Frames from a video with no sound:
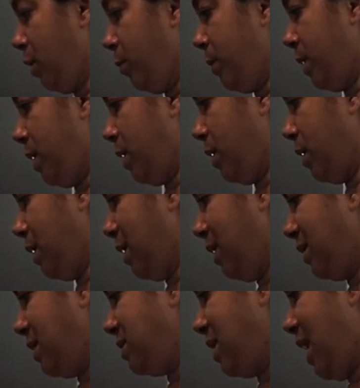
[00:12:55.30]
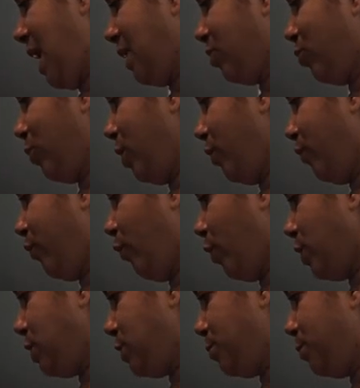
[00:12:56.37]
bit of, they said like 3 or
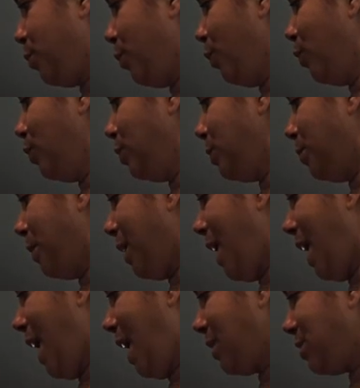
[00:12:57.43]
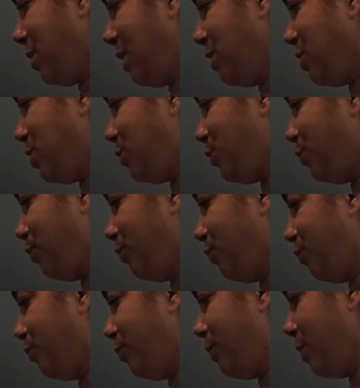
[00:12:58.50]
4 spoons, but I actually just
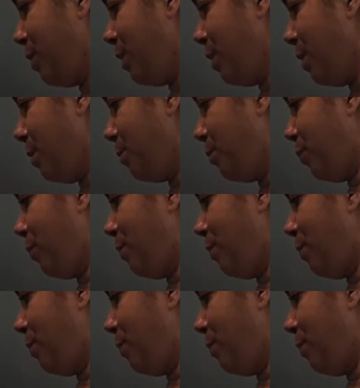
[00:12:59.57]
put